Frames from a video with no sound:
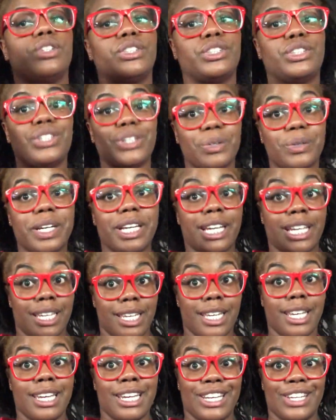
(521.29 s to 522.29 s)
do it
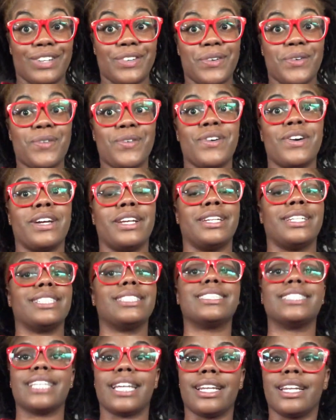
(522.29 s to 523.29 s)
again on
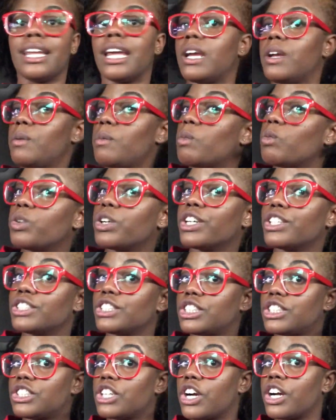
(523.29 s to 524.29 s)
Sunday, we're going to
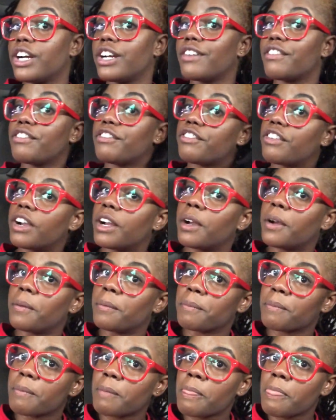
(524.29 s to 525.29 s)
start
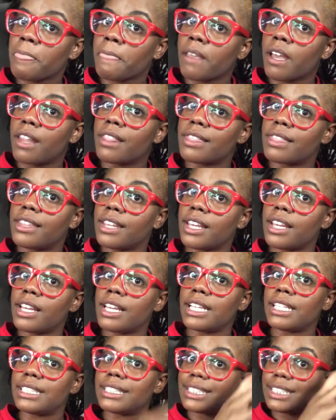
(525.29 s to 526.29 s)
from
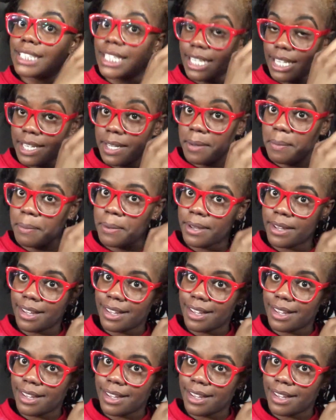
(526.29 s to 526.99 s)
the tip